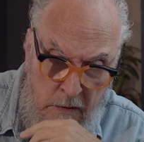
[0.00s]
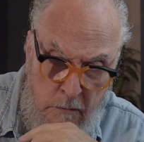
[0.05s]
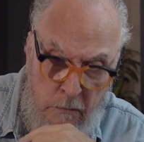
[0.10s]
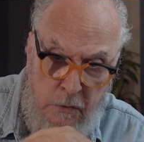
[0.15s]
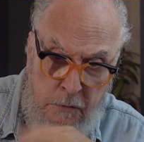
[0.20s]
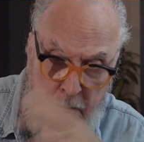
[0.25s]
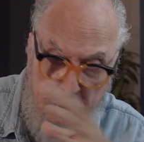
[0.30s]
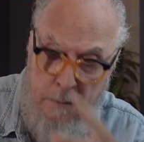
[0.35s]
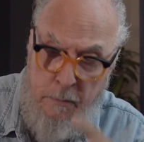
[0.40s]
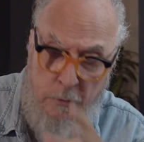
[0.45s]

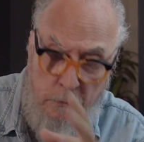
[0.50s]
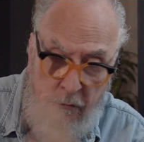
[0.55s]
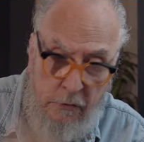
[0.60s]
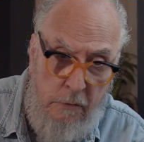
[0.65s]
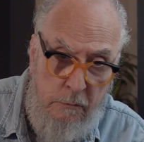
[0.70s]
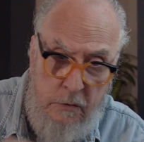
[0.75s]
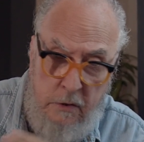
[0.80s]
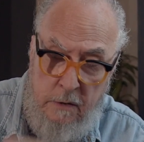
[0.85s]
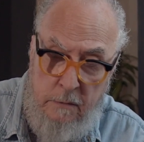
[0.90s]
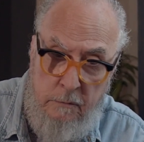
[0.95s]
with people
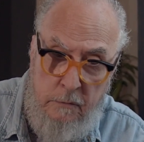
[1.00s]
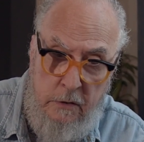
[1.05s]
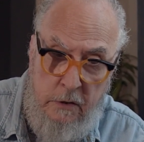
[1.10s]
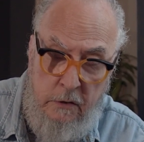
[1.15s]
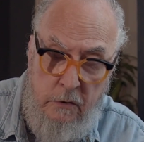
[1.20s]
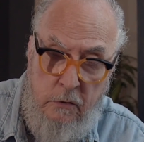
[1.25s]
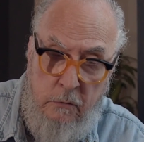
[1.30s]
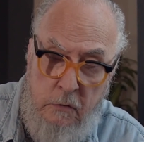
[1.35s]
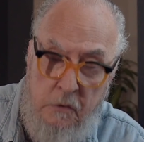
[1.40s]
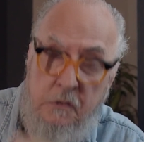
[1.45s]
from the
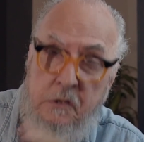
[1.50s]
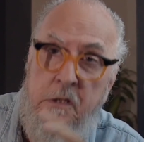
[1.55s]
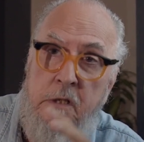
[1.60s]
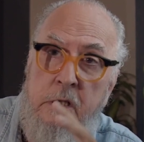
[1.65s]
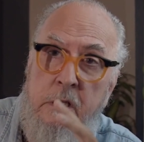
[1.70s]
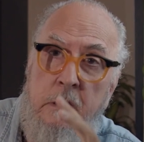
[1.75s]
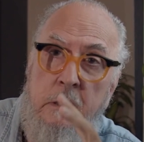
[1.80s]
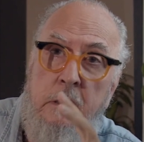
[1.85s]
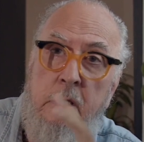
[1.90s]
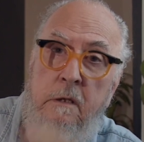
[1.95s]

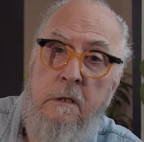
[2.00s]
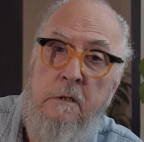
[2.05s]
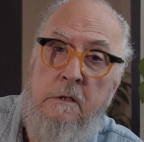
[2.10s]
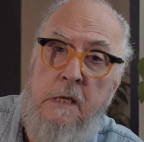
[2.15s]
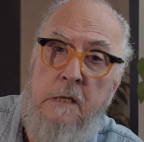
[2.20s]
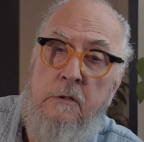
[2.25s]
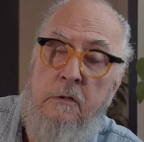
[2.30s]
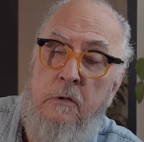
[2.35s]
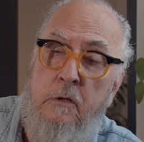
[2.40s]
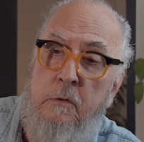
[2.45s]
university, the
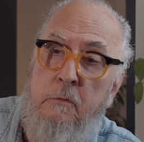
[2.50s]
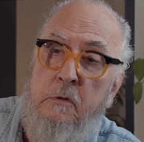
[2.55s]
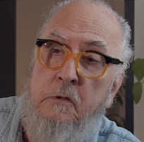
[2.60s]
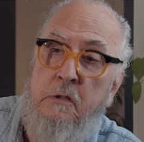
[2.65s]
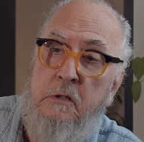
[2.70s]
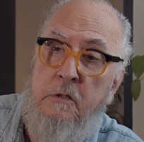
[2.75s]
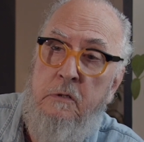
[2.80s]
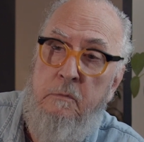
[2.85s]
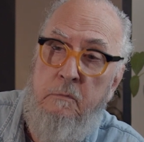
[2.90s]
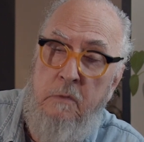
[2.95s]
Central
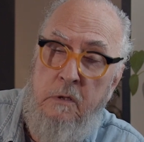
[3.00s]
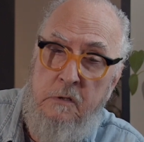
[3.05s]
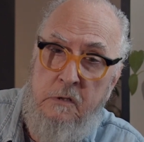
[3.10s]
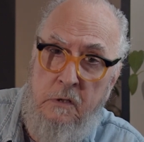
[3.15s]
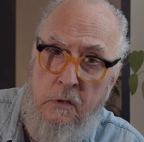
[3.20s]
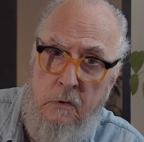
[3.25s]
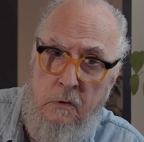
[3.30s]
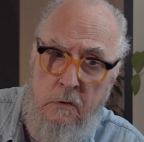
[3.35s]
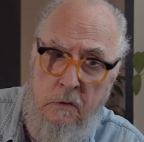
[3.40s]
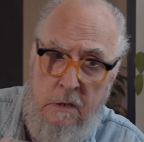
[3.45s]
University in
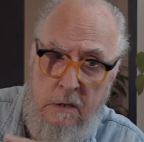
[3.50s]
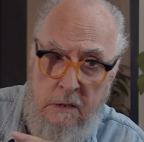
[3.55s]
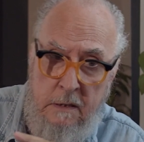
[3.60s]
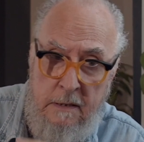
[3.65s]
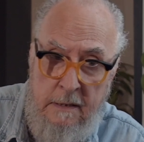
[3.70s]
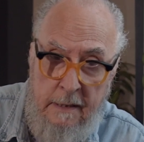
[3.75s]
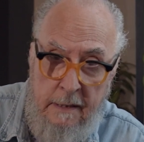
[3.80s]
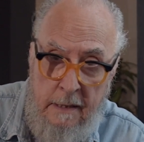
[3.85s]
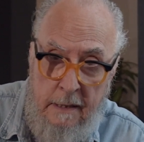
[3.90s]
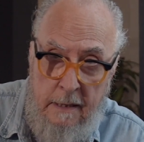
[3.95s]
Barcelona,
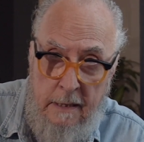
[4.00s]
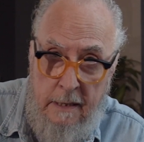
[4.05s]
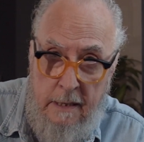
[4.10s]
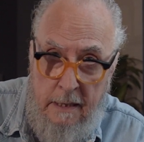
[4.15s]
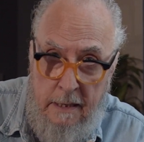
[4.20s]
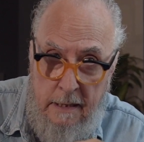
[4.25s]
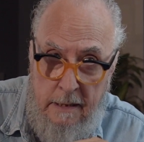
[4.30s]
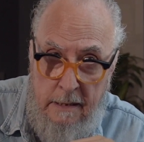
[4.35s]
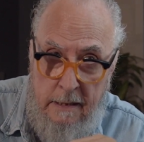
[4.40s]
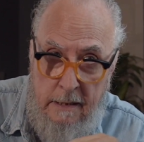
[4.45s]

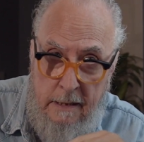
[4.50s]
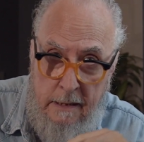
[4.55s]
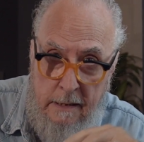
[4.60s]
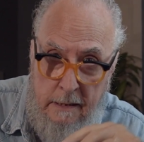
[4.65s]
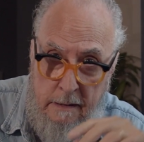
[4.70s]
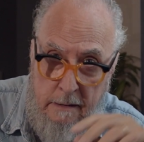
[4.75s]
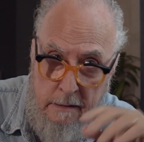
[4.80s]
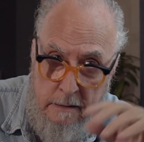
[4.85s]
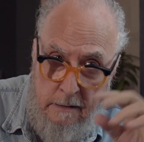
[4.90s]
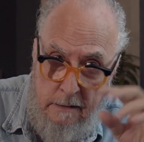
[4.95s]
and
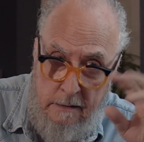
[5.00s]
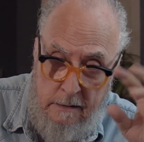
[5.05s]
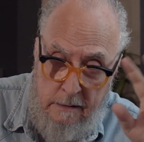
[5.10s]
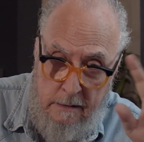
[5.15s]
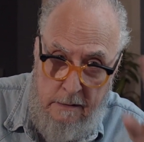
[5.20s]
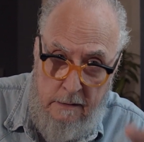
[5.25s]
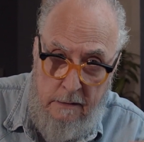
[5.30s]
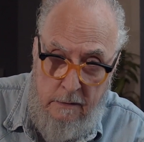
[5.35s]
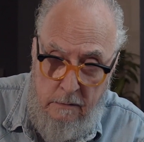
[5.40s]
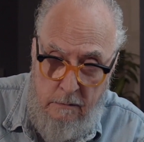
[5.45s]

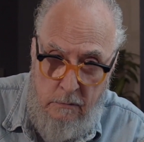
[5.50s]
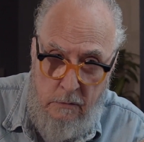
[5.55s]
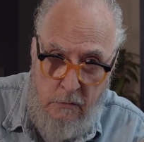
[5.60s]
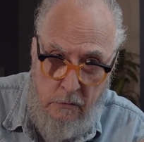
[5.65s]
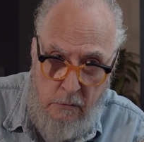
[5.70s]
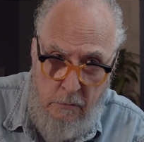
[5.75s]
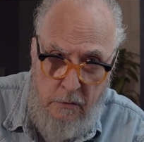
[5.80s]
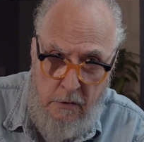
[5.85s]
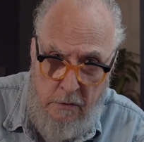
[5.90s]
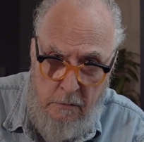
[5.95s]
the
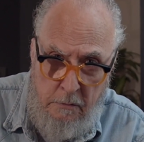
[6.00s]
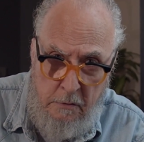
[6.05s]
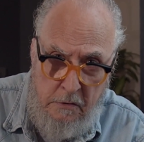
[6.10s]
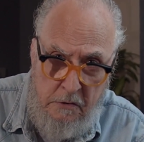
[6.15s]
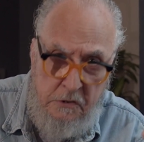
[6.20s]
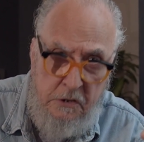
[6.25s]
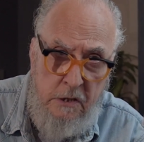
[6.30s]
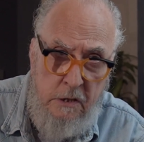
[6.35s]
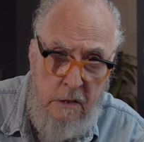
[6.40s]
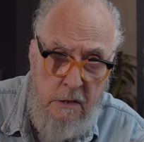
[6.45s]
Rovira i
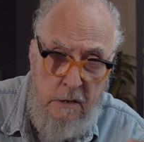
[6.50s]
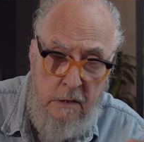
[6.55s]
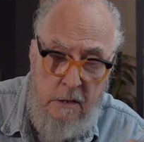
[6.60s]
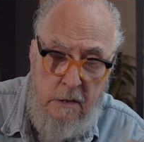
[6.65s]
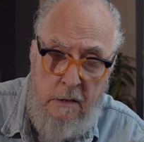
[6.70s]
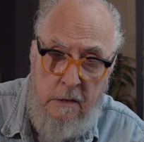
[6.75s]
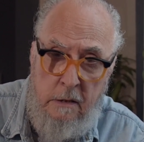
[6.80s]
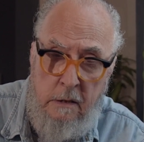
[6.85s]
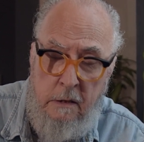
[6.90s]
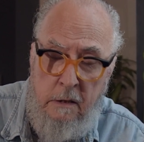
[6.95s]
Virgili
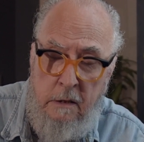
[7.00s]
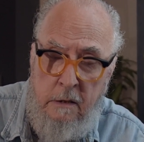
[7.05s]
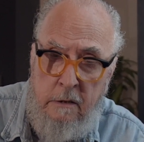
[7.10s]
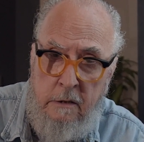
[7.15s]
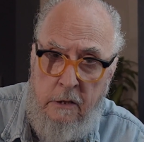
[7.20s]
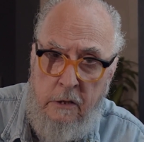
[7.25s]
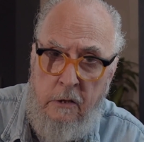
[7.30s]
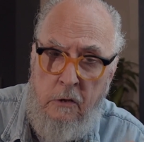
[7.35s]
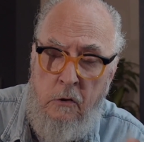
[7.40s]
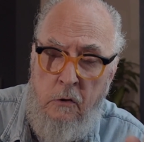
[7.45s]
in
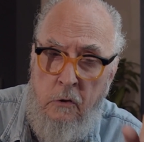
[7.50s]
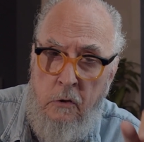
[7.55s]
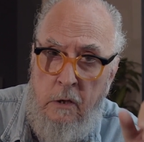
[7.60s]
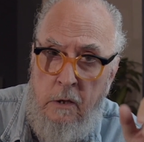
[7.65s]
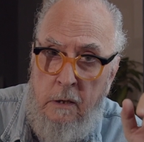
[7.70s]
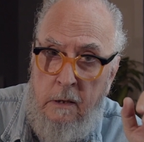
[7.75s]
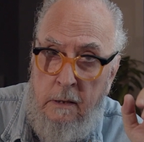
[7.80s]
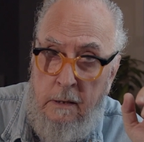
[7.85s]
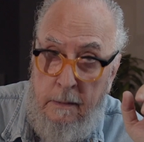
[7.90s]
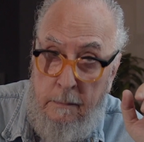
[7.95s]

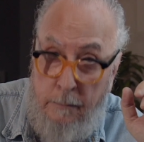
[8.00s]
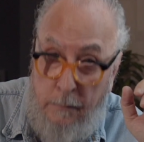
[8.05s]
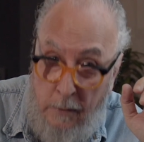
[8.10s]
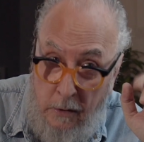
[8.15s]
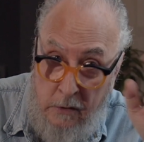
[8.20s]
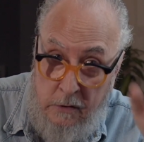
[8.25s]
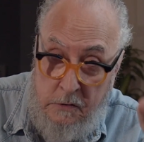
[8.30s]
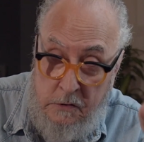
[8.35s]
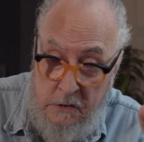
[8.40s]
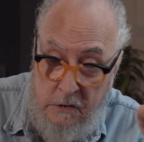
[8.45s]
Tarragona,
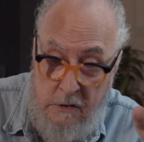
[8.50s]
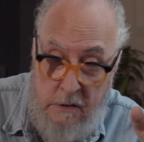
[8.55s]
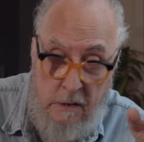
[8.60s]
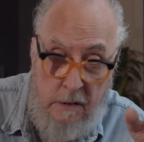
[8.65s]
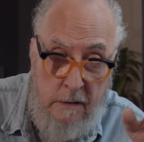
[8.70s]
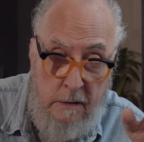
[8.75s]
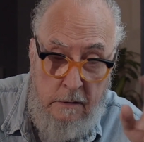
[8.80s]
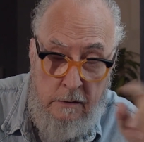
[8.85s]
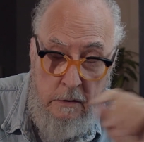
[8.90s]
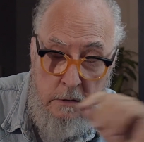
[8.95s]
plus
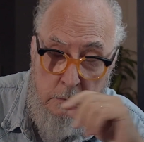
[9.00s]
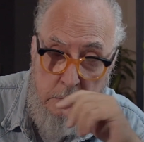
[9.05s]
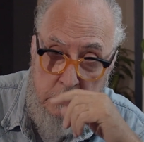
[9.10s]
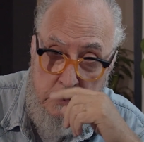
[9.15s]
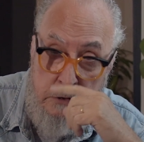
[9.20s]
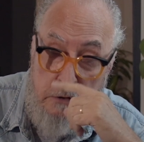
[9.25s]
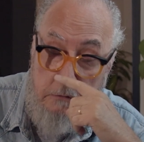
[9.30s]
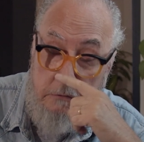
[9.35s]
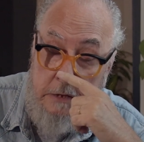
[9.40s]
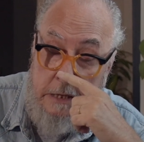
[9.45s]
the
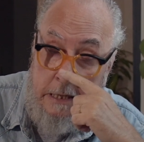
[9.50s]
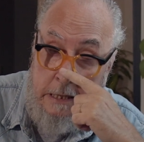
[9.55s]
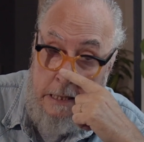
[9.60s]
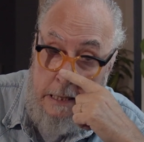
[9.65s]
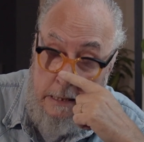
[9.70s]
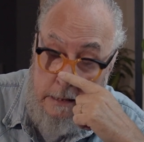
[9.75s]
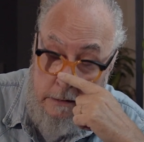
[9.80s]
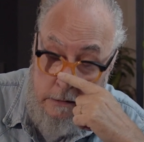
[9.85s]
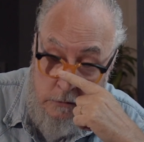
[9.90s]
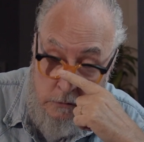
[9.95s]
University of
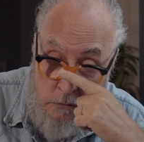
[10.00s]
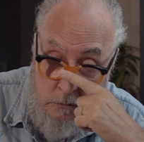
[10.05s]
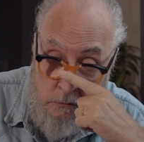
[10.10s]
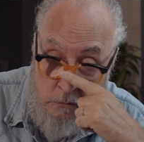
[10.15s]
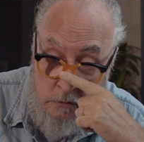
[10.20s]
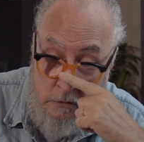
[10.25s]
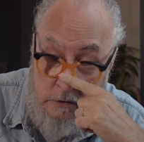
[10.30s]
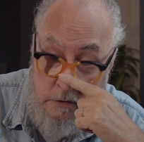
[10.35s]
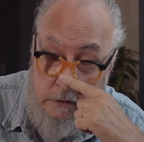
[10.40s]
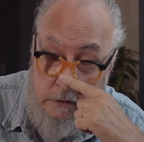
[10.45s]
Granada, who